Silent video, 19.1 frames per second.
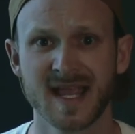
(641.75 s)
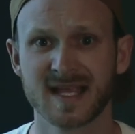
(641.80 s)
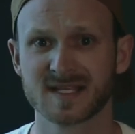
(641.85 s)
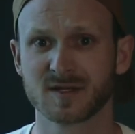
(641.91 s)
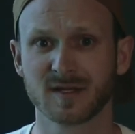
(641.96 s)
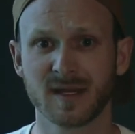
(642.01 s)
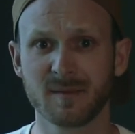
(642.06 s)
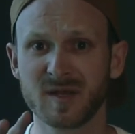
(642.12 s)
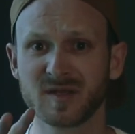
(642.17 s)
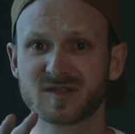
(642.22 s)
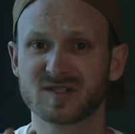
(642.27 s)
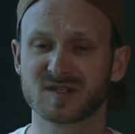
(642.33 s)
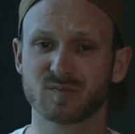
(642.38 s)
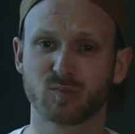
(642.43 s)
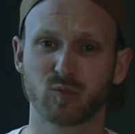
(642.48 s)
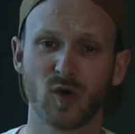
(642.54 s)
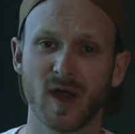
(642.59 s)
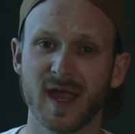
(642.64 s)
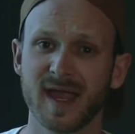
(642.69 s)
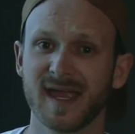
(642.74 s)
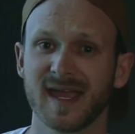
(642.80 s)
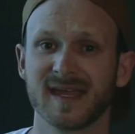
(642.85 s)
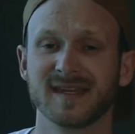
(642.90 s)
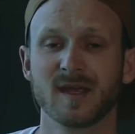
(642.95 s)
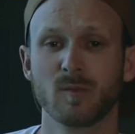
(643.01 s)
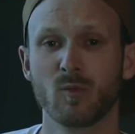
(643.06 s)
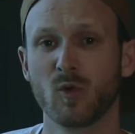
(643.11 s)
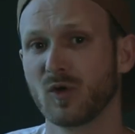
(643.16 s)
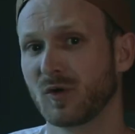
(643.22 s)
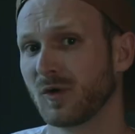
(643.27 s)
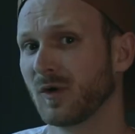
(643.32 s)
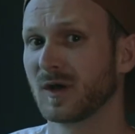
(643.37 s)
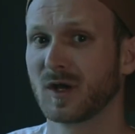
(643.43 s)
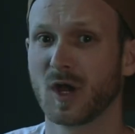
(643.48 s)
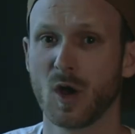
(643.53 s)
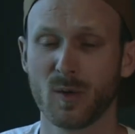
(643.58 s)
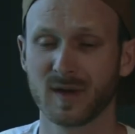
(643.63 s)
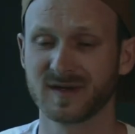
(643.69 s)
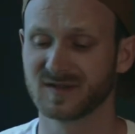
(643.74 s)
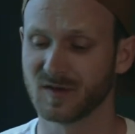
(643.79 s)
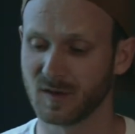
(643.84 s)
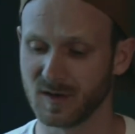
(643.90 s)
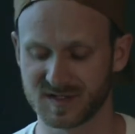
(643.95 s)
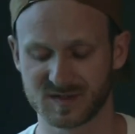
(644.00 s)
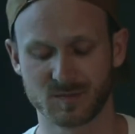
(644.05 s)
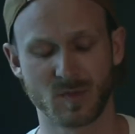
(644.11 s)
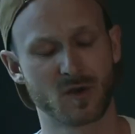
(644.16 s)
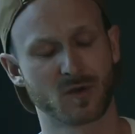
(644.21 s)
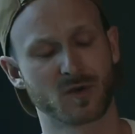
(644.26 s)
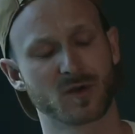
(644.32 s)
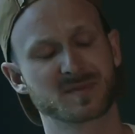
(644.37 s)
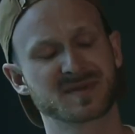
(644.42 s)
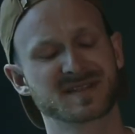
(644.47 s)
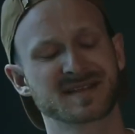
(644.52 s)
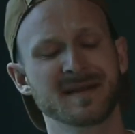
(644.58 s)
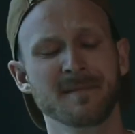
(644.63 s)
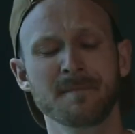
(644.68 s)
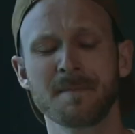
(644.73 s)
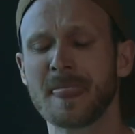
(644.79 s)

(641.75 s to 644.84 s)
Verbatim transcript: So let me just pray and then we'll go into our small groups.